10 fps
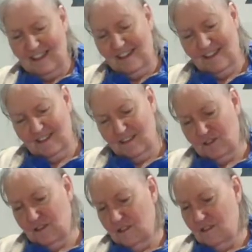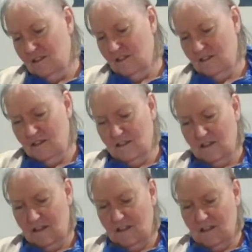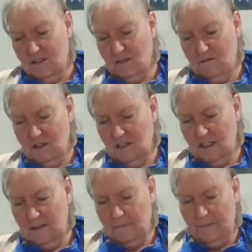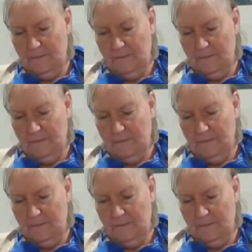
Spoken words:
And so we're gonna